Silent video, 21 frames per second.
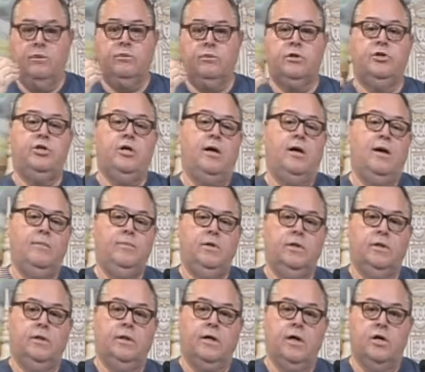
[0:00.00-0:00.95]
the job to
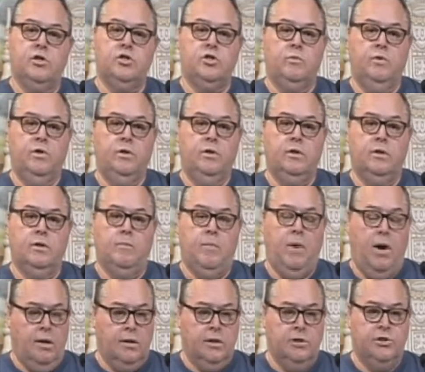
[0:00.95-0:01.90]
the customer and
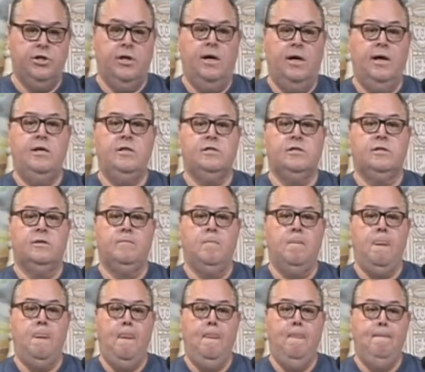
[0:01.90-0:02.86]
apologize and
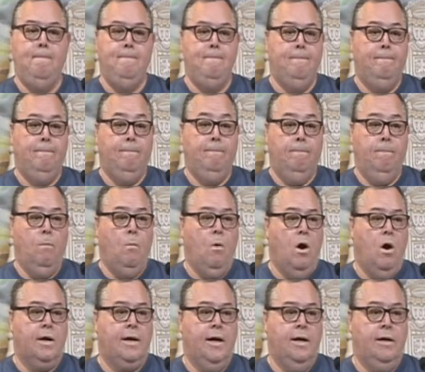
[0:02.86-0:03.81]

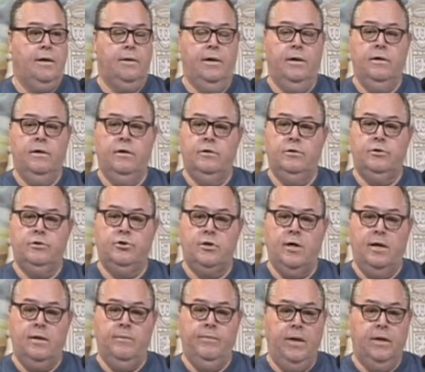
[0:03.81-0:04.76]
walk out of there and
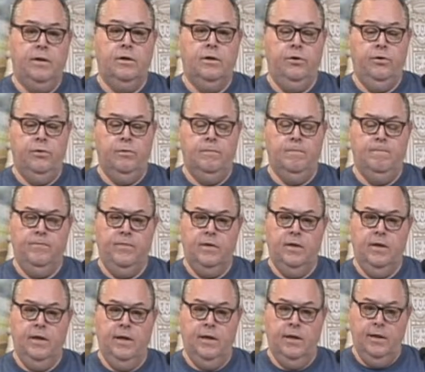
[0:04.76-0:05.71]
try to make do.
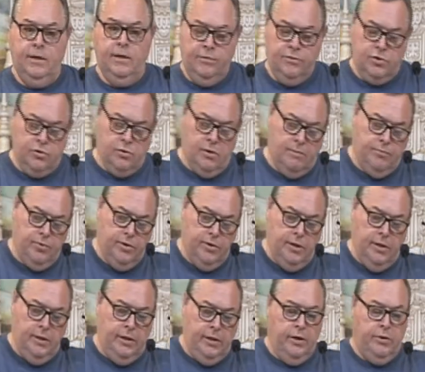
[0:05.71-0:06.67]
And so I'm putting
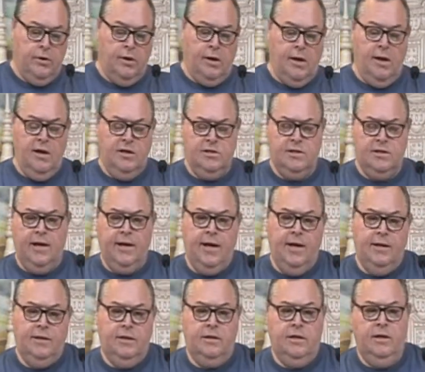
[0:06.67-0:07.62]
in the other locks, and I
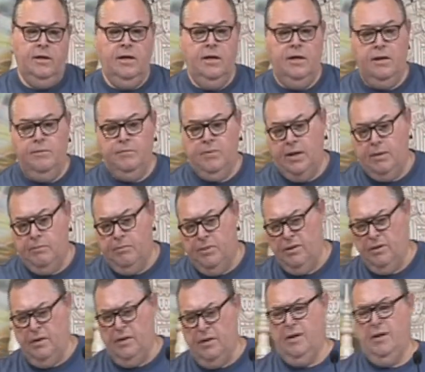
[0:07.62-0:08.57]
got to thinking, I'm like, Billy,